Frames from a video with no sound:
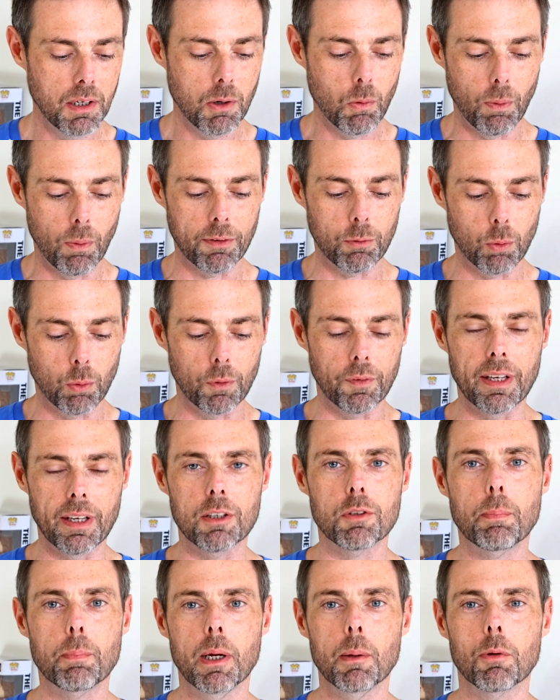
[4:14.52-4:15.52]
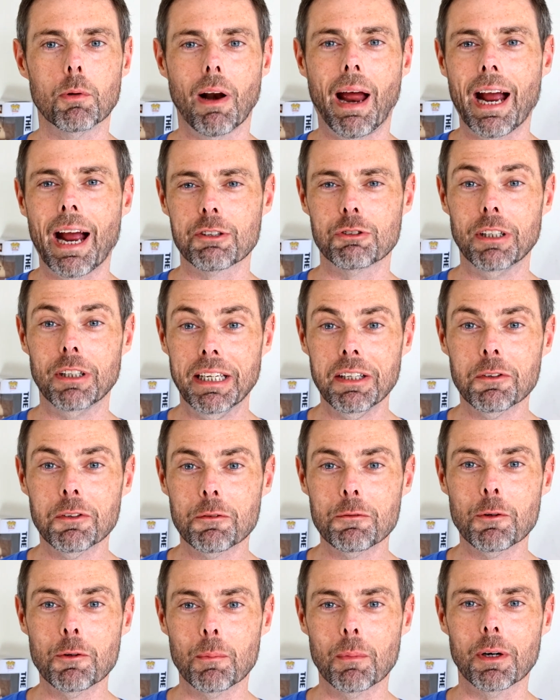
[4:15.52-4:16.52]
Whether all these people are actually in the
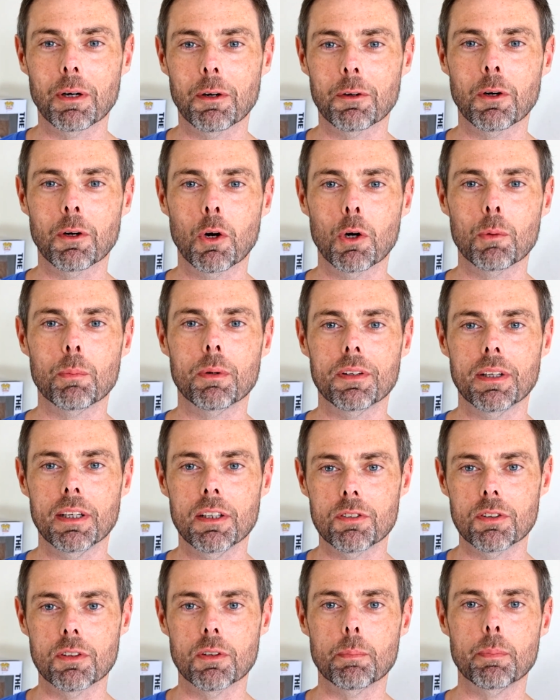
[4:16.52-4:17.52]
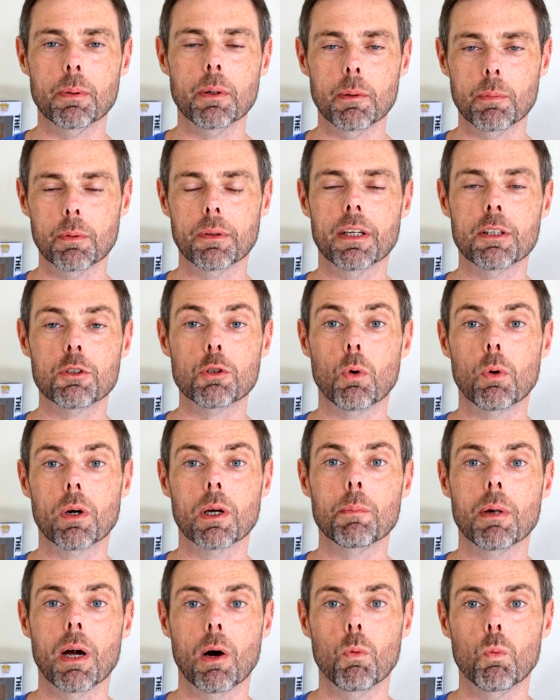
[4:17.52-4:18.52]
film, I don't know, but these are the people they're
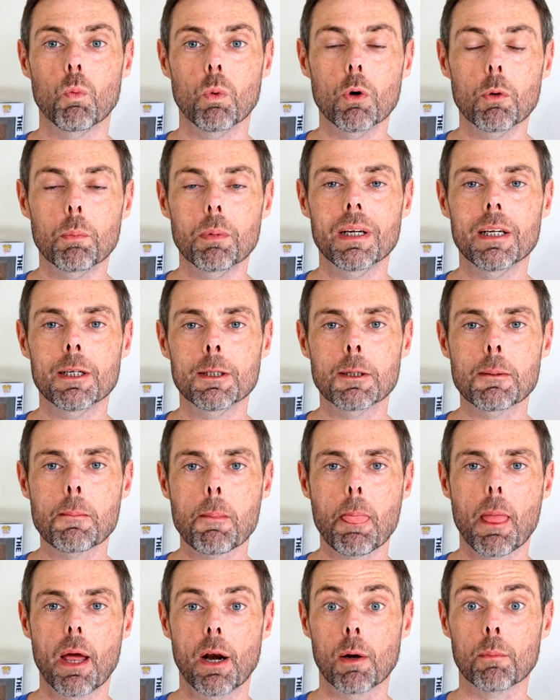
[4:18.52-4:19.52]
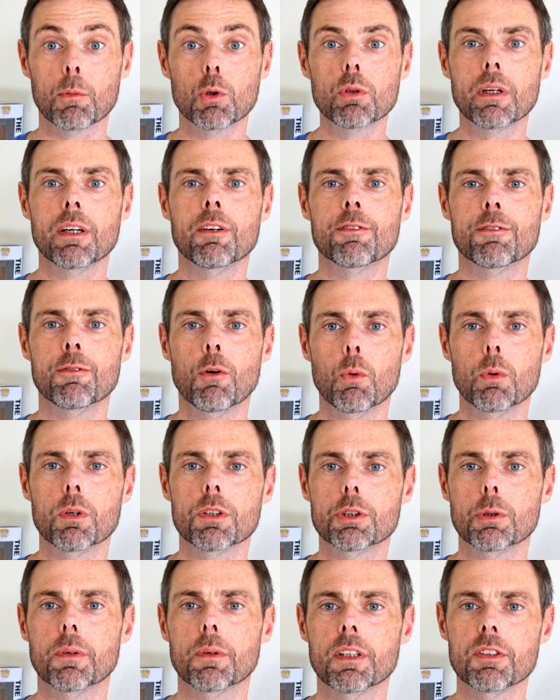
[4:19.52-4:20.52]
talking about will be in it, and I'm looking
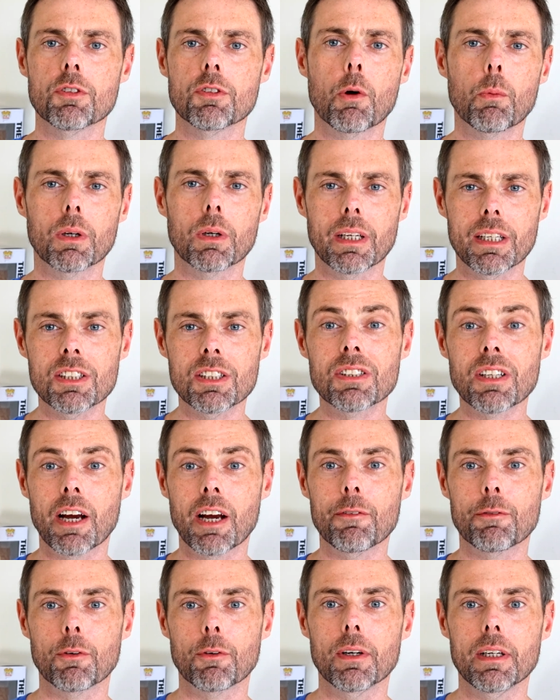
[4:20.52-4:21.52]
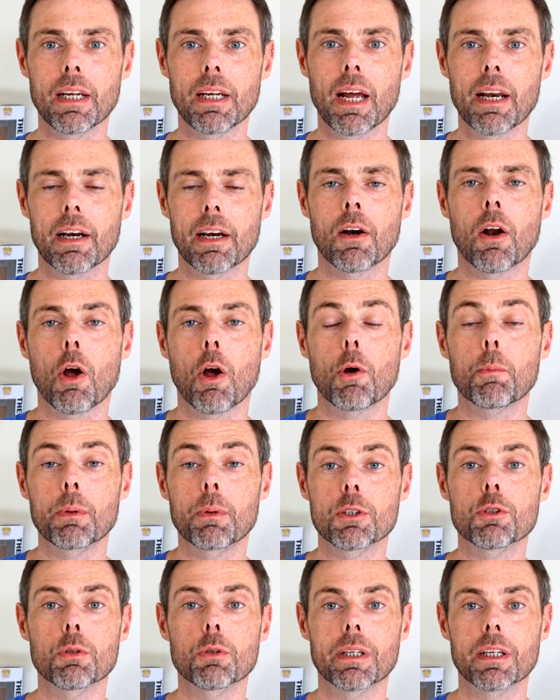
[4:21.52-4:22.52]
forward to it. There's no release date for it yet, and I hope
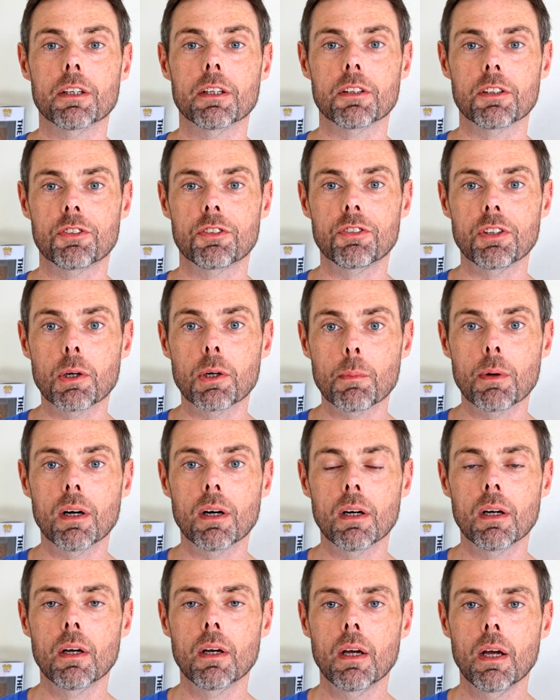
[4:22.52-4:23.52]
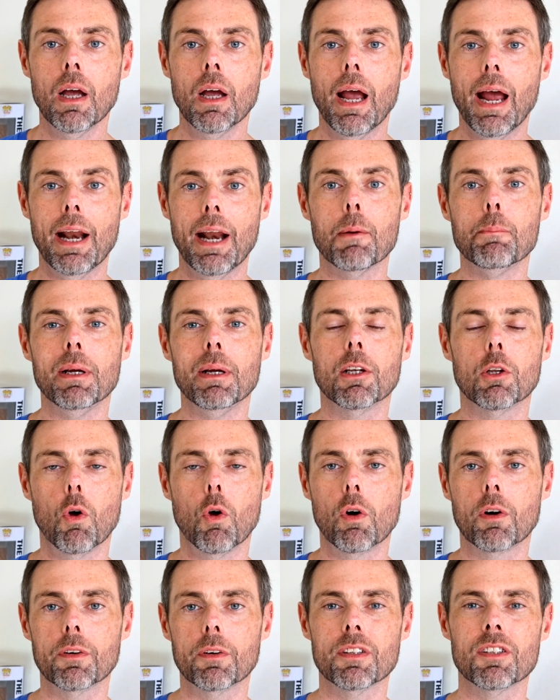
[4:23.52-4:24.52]
we do get it at the cinema, and a bit
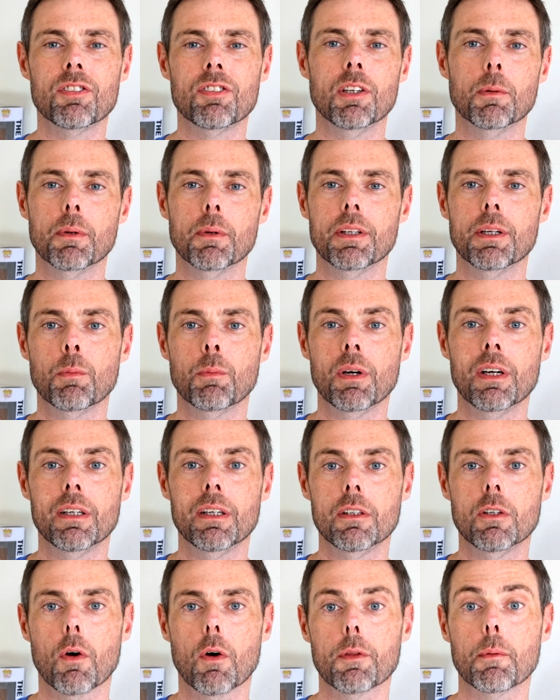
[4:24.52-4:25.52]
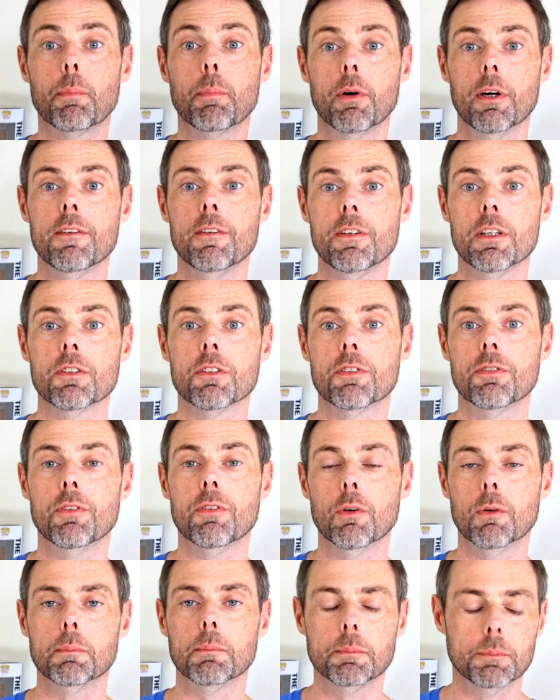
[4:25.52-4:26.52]
longer at the cinema than we got the previous
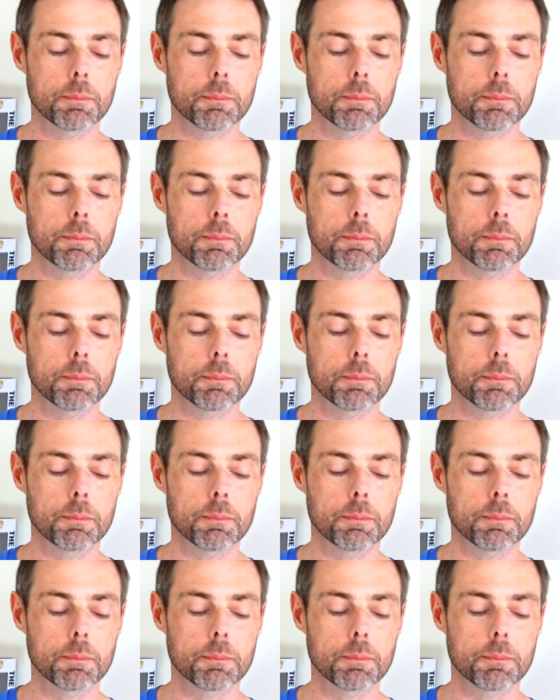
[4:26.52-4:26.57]
film.